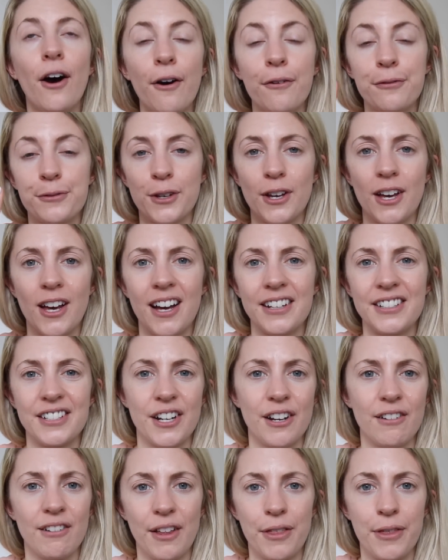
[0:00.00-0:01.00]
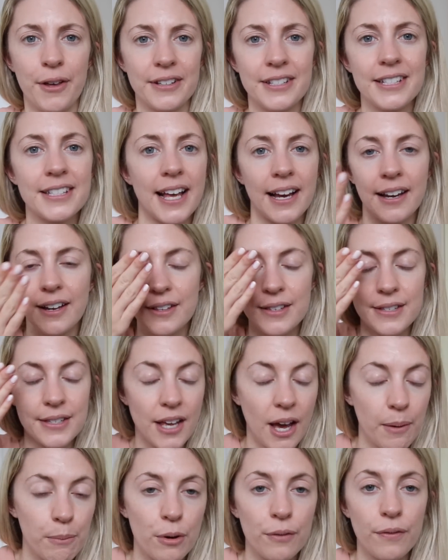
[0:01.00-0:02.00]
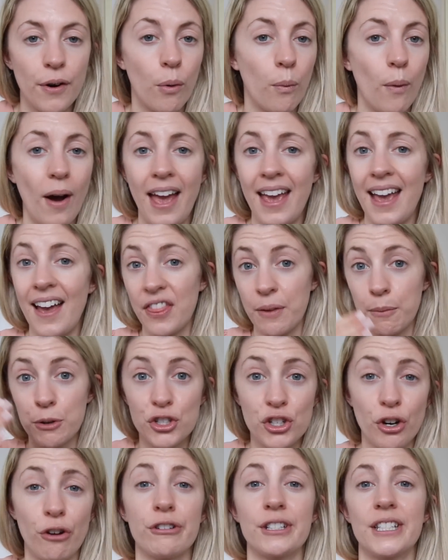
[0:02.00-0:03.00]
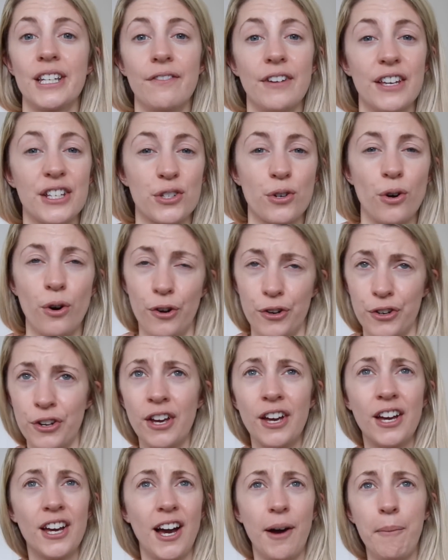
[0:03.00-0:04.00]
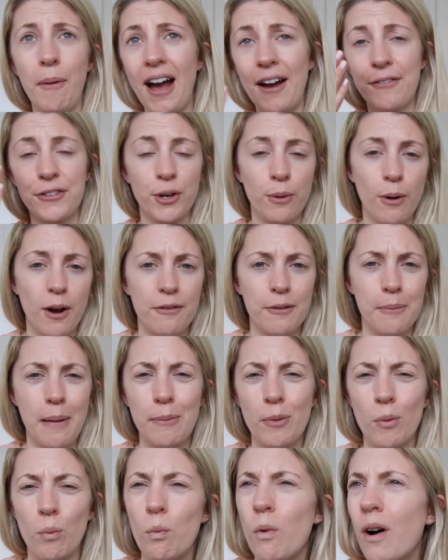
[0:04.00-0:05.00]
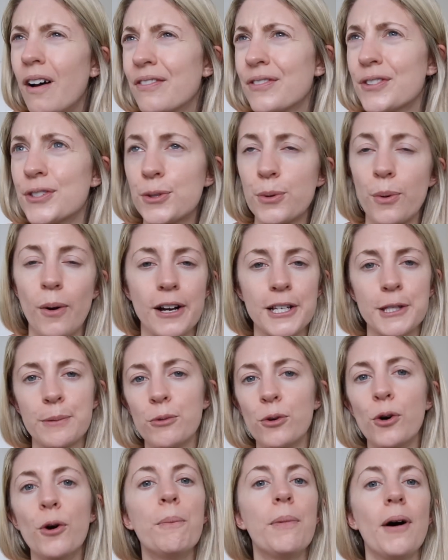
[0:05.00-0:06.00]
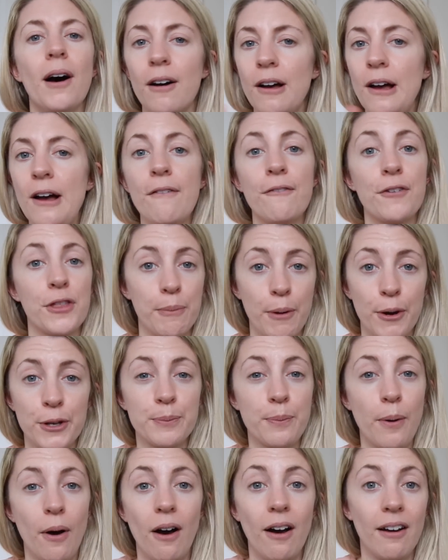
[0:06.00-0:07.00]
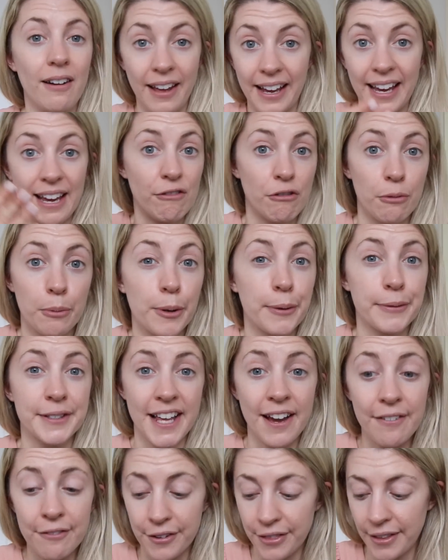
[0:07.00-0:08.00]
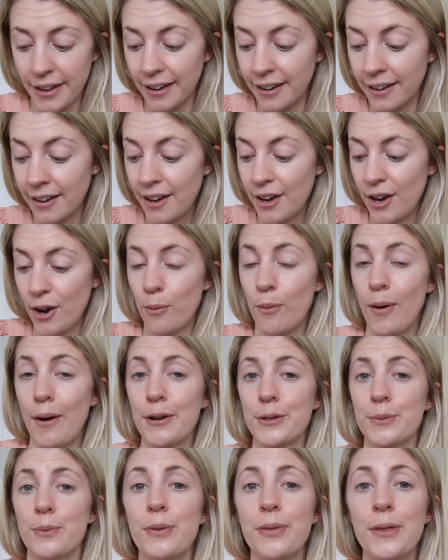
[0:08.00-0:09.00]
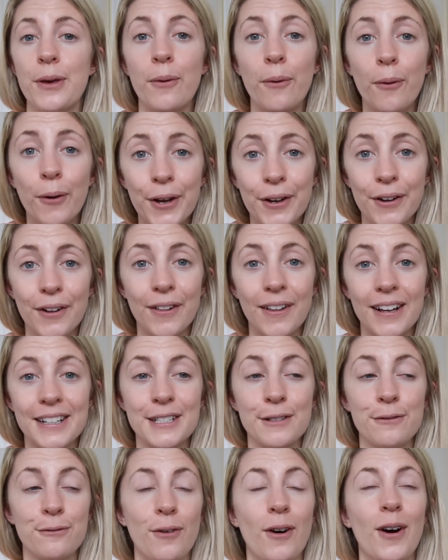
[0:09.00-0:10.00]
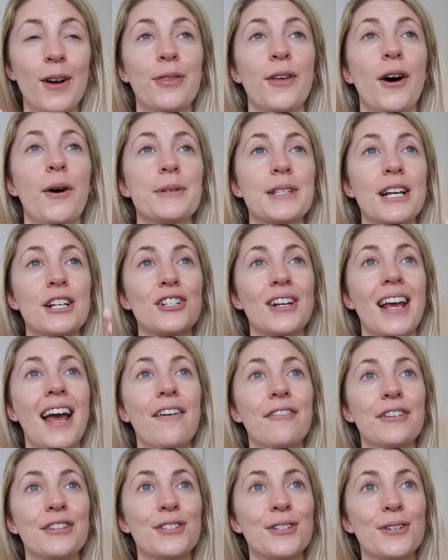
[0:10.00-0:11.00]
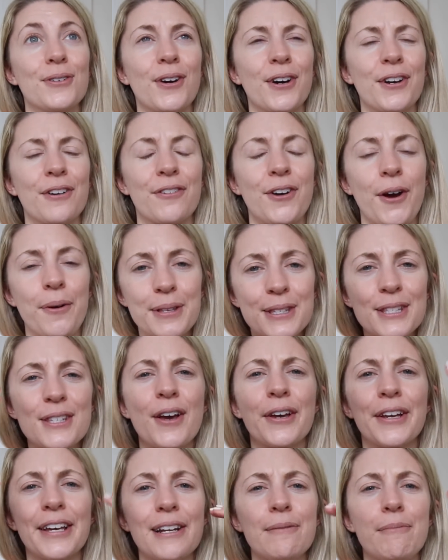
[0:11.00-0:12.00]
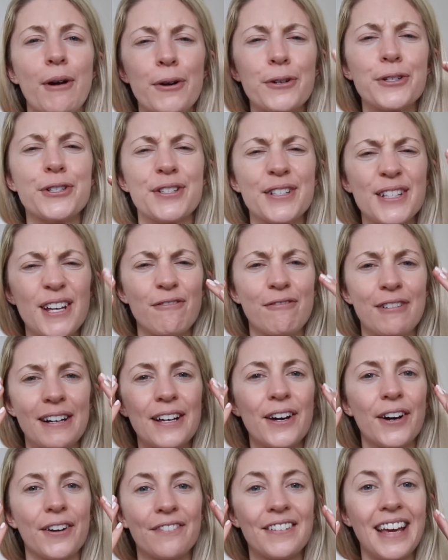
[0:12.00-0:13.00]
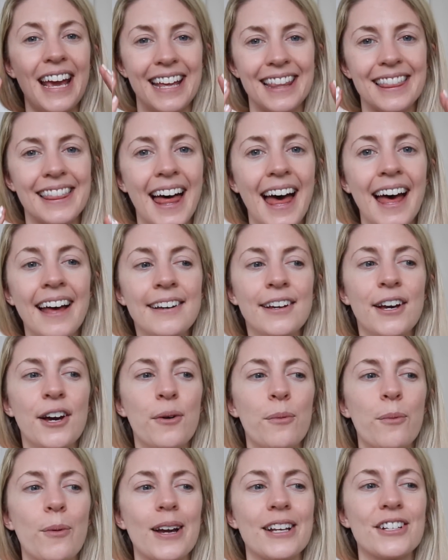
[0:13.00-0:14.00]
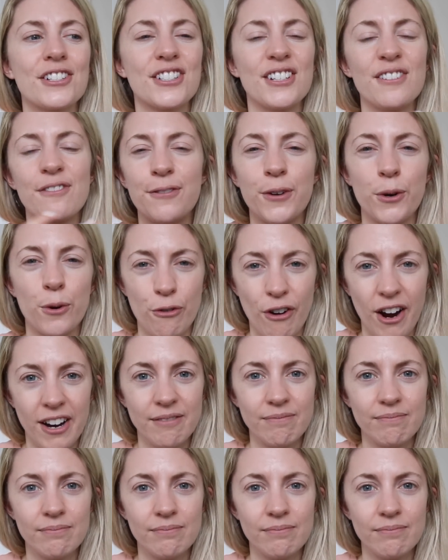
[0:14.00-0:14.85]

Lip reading: after, I don't know, like 30 seconds, I move it away and the majority of it is gone. I might have to go over it maybe once, twice more, but for the most part, like it removes everything. Whereas with the oil, I did find that I was actually having to kind of go in circular motions, like really kind of get in there, which didn't feel great.